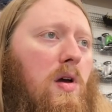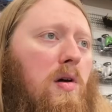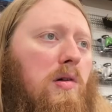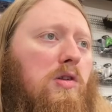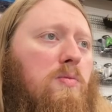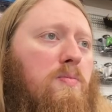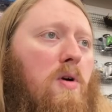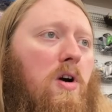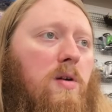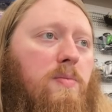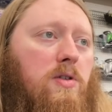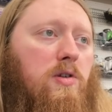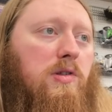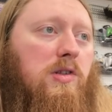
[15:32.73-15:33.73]
Super Mario
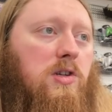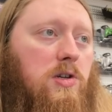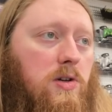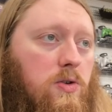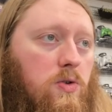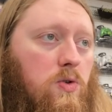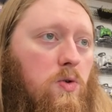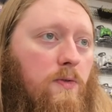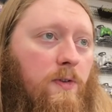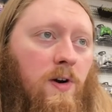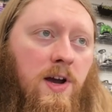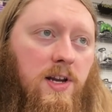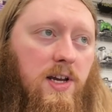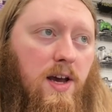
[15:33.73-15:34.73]
Bros. two
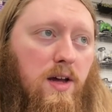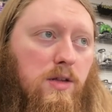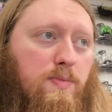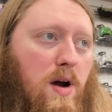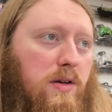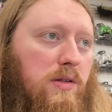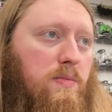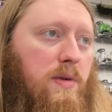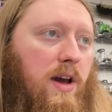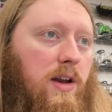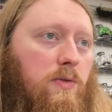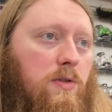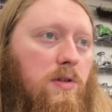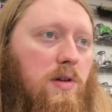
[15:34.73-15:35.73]
for N E S box and
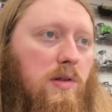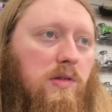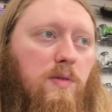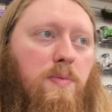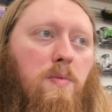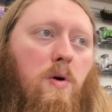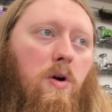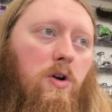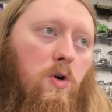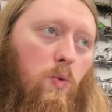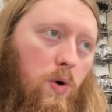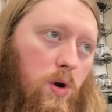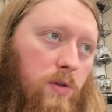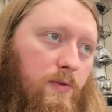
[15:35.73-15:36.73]
manual. Super Mario
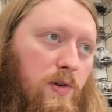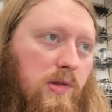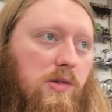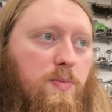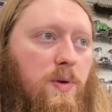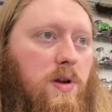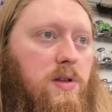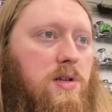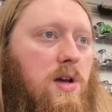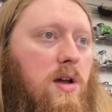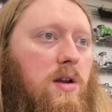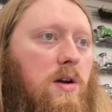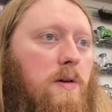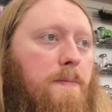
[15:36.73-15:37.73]
World for Super
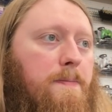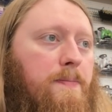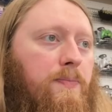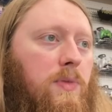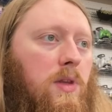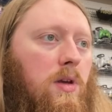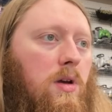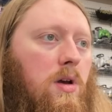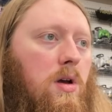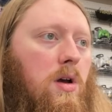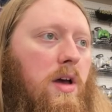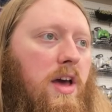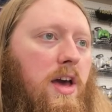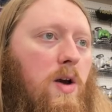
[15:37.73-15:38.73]
Nintendo.
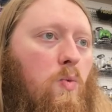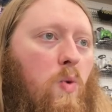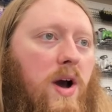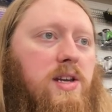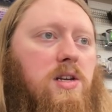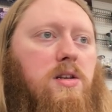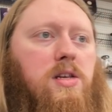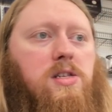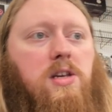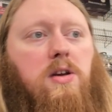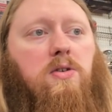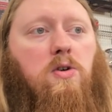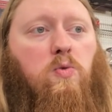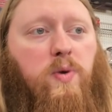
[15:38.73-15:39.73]
A white
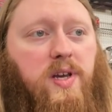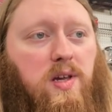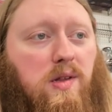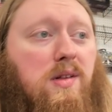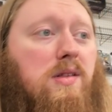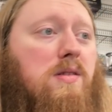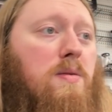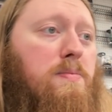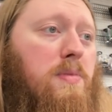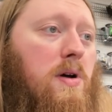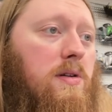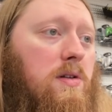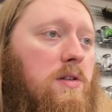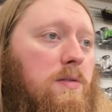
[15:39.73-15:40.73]
Nintendo Wii system
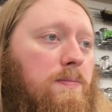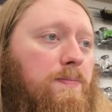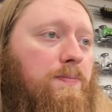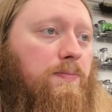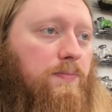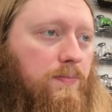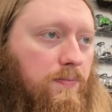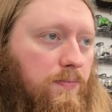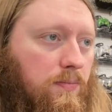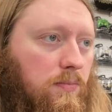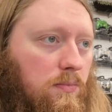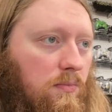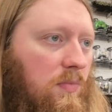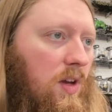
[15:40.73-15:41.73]
bundle.
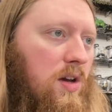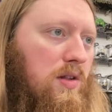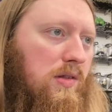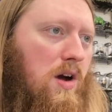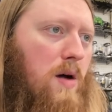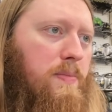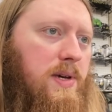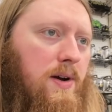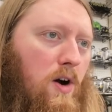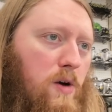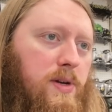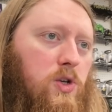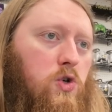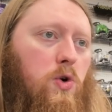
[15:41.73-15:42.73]
Zombie
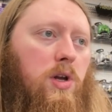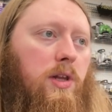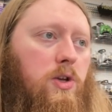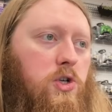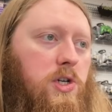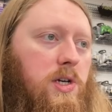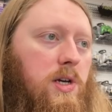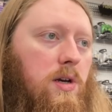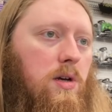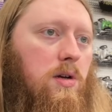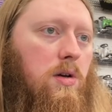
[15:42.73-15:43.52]
Army Trilogy.